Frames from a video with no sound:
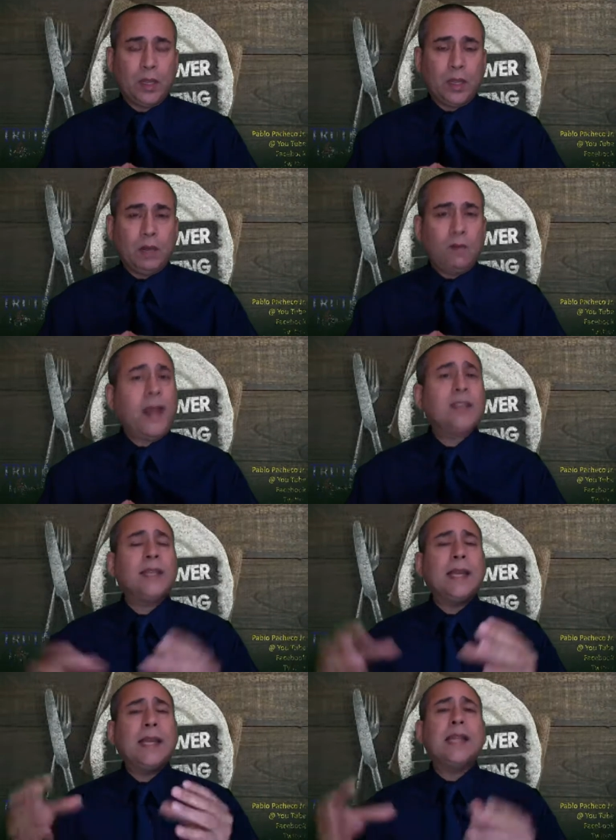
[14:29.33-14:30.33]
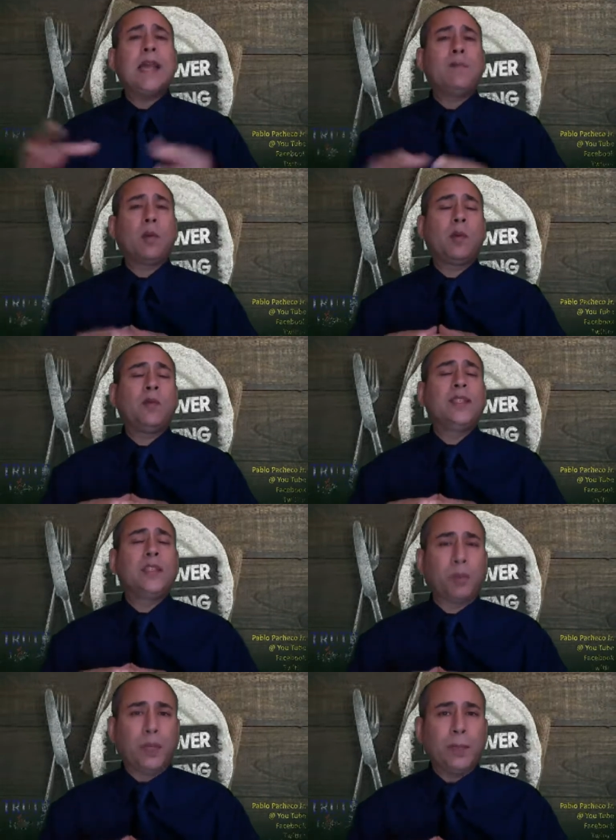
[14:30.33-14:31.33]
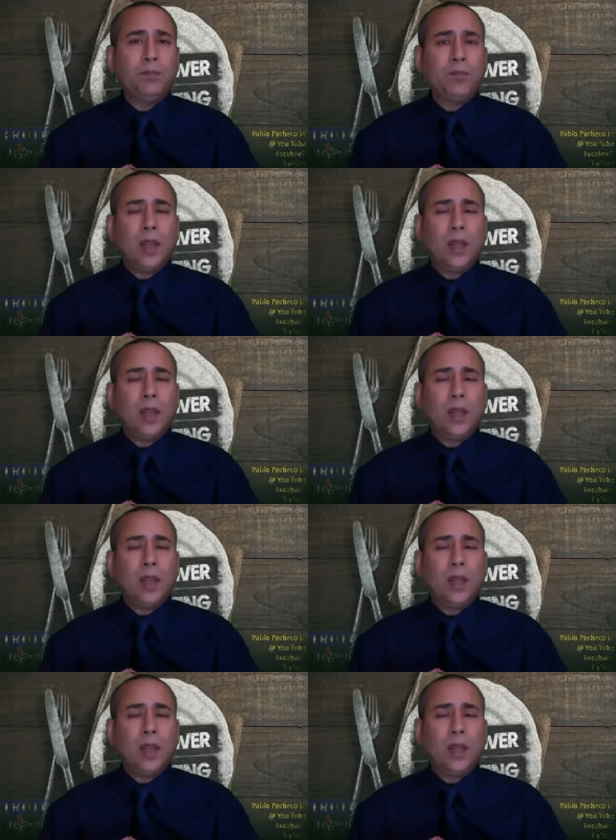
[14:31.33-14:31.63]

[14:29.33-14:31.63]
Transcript: Fasting is a form of discipline,